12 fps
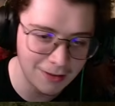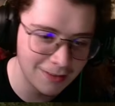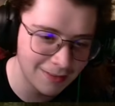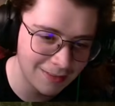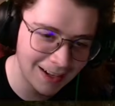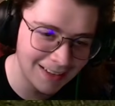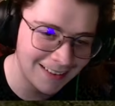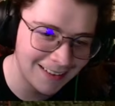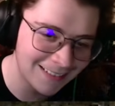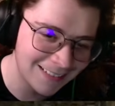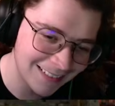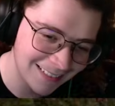Hello.
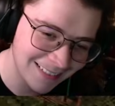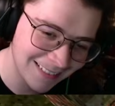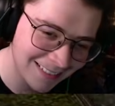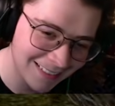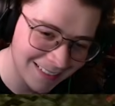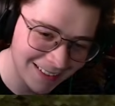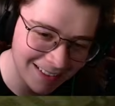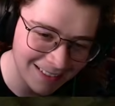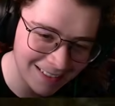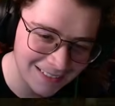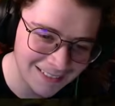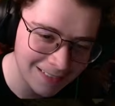
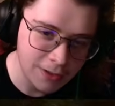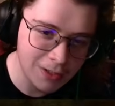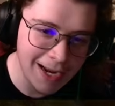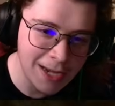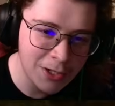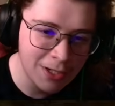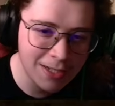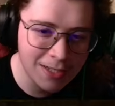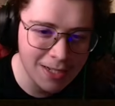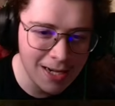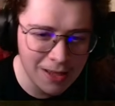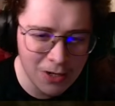Hello. So yeah, as you can
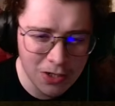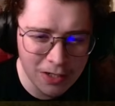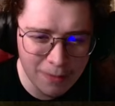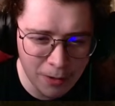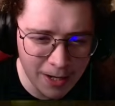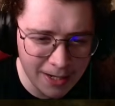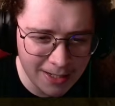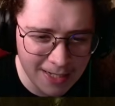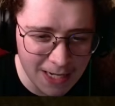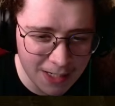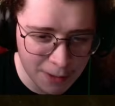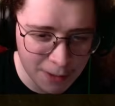see, there's some pretty
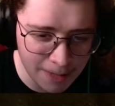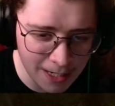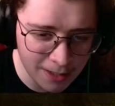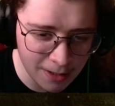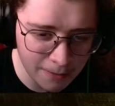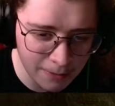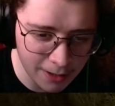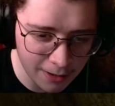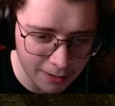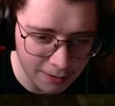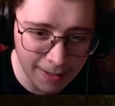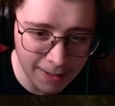decent space up here.
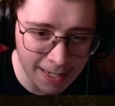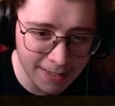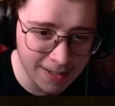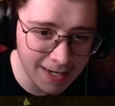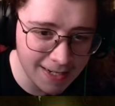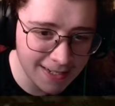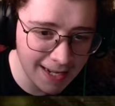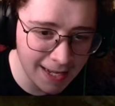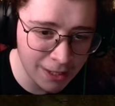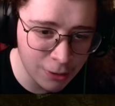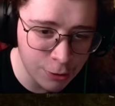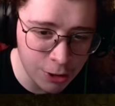It's a nice
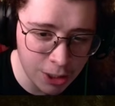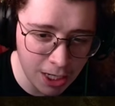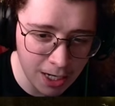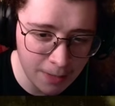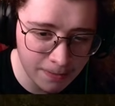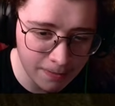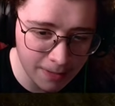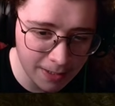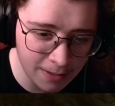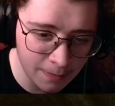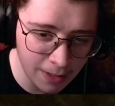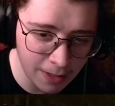L shape and
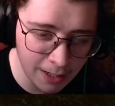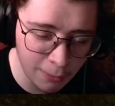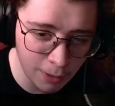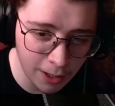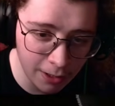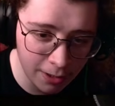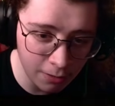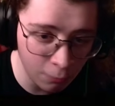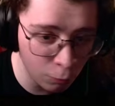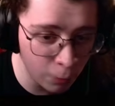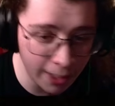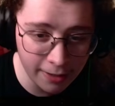some a
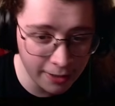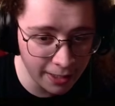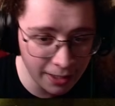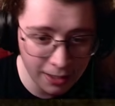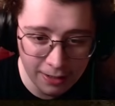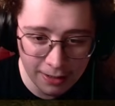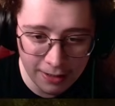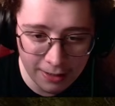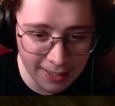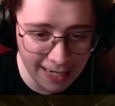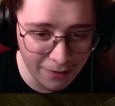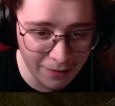railing. You
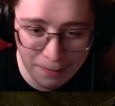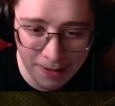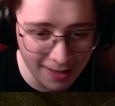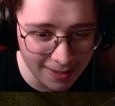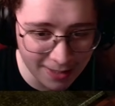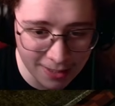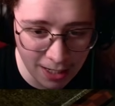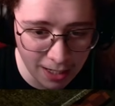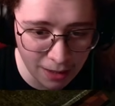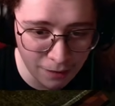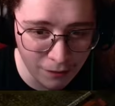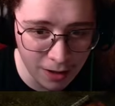can have a pet that's not
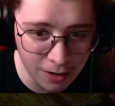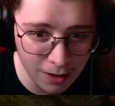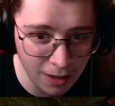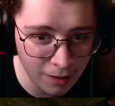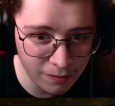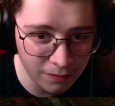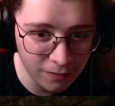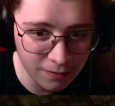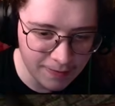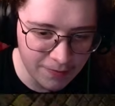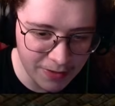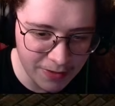gonna fall off.
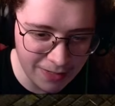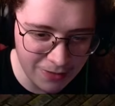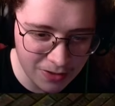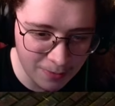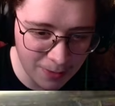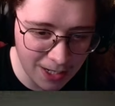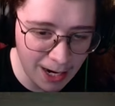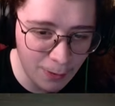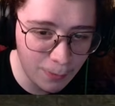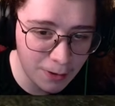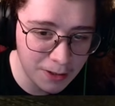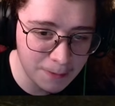There's even some
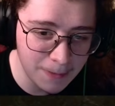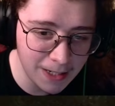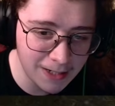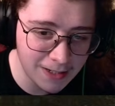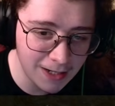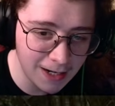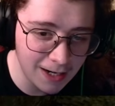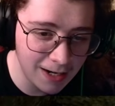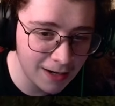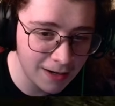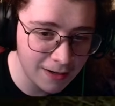catwalk space in here,